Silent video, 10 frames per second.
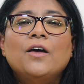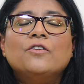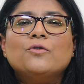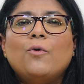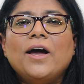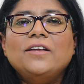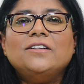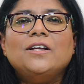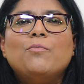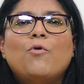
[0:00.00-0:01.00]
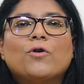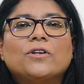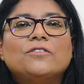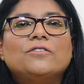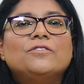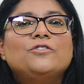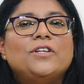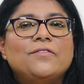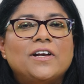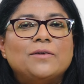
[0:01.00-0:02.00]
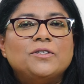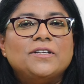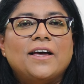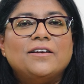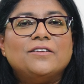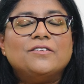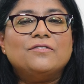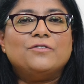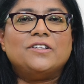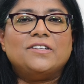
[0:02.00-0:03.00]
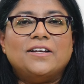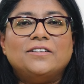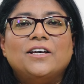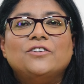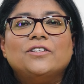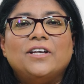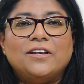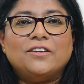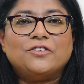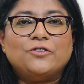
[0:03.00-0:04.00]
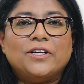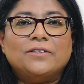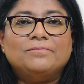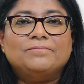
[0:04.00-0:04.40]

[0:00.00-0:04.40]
So why is it important to develop standards for the sanitation industry?